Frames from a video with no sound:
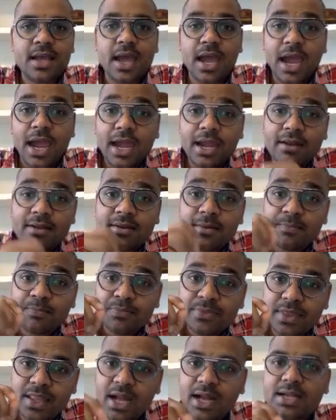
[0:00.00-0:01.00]
And
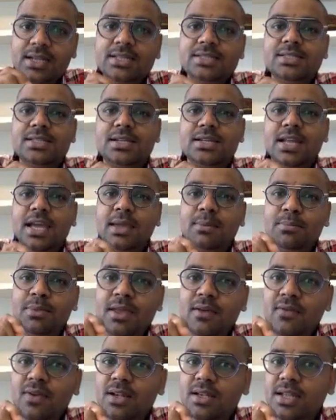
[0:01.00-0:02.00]
that is the time
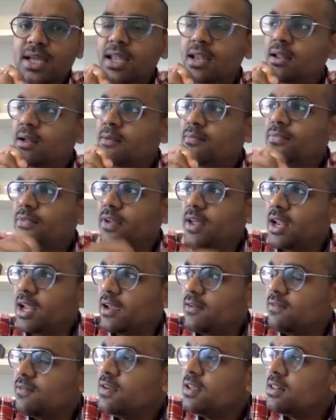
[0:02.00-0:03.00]
they will tell, "Then
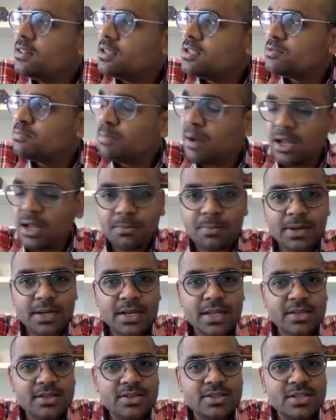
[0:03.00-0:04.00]
I feel this
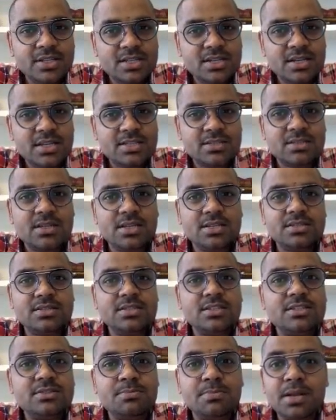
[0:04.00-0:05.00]
palpitation,
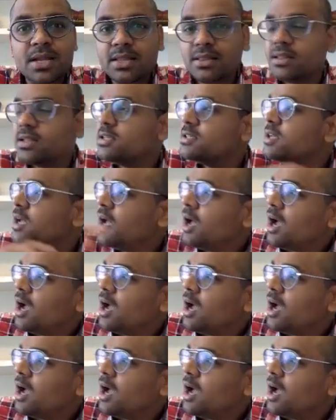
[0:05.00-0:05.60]
restlessness, breathless.